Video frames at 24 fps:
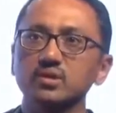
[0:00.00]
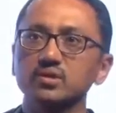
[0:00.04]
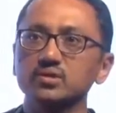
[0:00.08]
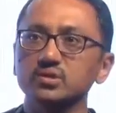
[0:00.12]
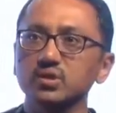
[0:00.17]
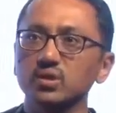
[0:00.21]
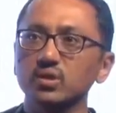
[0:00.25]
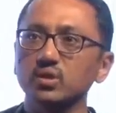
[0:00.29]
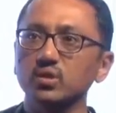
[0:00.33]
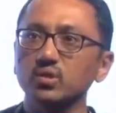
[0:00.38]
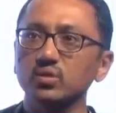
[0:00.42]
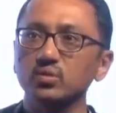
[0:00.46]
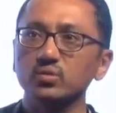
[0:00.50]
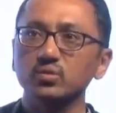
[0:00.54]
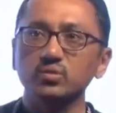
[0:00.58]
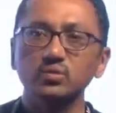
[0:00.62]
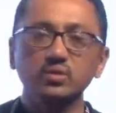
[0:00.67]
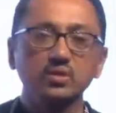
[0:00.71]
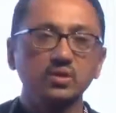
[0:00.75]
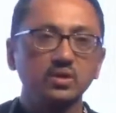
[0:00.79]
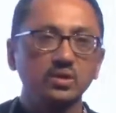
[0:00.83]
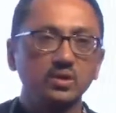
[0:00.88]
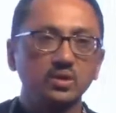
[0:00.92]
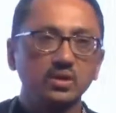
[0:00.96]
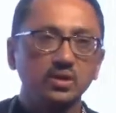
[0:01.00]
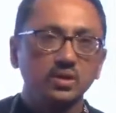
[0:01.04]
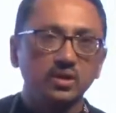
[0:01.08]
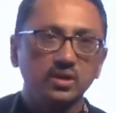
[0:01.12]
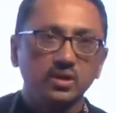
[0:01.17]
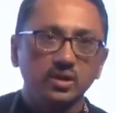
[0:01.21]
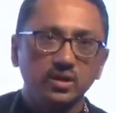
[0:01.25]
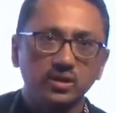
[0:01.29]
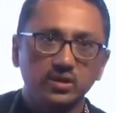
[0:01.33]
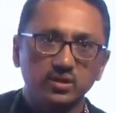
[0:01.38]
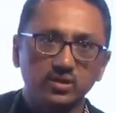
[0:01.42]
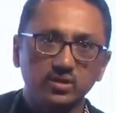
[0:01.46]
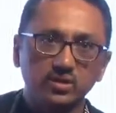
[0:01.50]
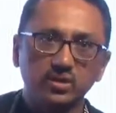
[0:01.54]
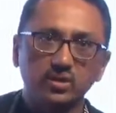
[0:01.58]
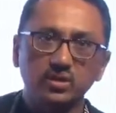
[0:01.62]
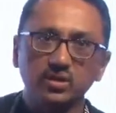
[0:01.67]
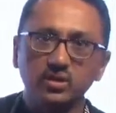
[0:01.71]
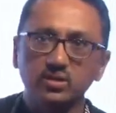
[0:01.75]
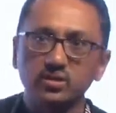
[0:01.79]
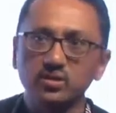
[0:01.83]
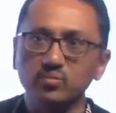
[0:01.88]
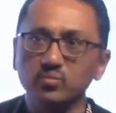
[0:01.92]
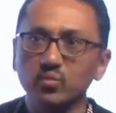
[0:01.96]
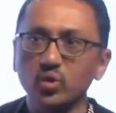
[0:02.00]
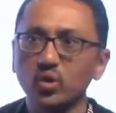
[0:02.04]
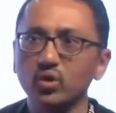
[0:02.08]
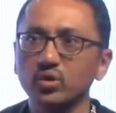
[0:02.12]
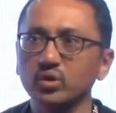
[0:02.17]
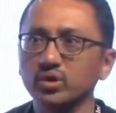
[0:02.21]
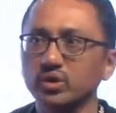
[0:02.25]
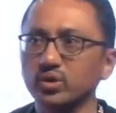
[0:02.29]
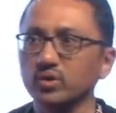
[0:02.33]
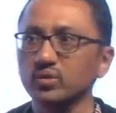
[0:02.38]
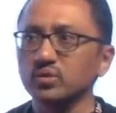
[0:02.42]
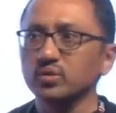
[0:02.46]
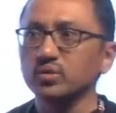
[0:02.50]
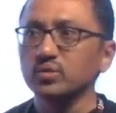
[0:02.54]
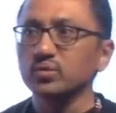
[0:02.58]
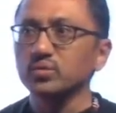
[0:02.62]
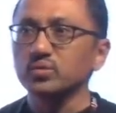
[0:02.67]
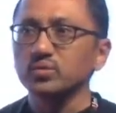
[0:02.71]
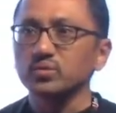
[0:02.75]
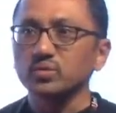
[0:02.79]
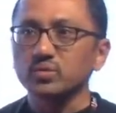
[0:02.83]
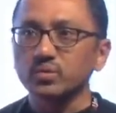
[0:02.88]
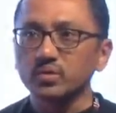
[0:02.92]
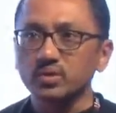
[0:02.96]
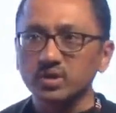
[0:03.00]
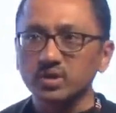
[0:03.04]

So the more you,